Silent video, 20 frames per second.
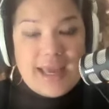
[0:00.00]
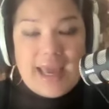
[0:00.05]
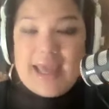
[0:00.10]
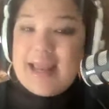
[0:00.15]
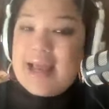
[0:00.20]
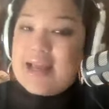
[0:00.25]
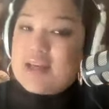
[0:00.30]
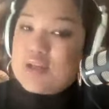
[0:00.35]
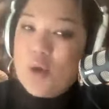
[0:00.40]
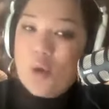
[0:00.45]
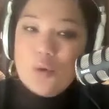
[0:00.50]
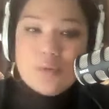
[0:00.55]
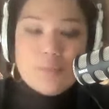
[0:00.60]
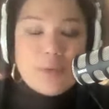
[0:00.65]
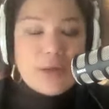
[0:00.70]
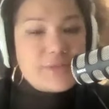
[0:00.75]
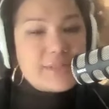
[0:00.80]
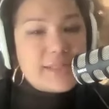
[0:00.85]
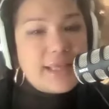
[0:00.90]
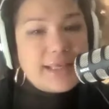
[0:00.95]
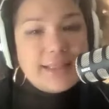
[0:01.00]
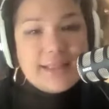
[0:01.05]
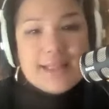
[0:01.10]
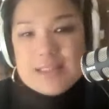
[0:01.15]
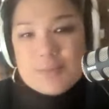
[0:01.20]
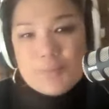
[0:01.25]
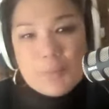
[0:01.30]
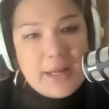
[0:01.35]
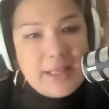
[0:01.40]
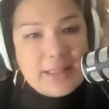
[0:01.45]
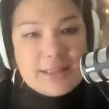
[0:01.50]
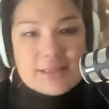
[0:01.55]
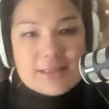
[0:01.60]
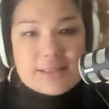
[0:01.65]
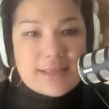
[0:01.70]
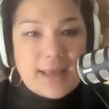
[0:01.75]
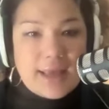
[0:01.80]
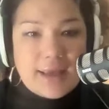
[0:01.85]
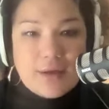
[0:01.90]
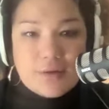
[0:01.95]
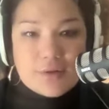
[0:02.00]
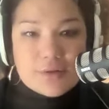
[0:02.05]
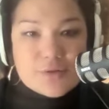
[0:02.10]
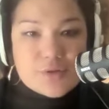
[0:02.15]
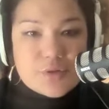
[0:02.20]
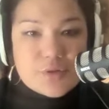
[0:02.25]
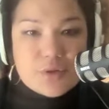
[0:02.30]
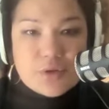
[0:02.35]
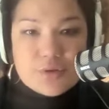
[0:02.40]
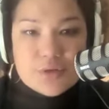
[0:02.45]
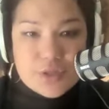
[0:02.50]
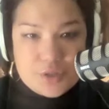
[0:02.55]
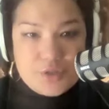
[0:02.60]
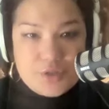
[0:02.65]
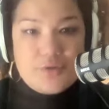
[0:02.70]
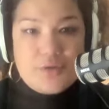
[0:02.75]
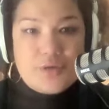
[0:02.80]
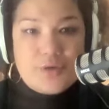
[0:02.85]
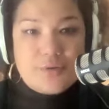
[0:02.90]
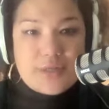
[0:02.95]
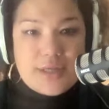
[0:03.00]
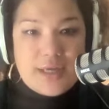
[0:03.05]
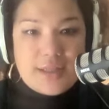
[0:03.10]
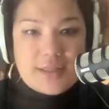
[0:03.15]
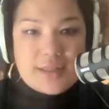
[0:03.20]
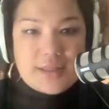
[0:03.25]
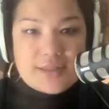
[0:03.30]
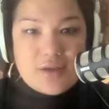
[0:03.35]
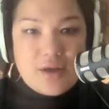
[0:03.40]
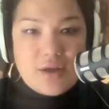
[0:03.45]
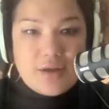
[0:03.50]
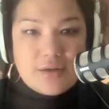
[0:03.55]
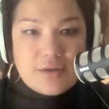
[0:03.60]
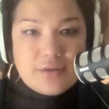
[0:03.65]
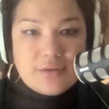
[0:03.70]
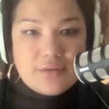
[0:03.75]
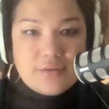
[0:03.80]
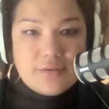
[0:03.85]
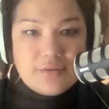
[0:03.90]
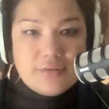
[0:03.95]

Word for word: And I told him, I was like, let's break this cycle so your children don't take this on.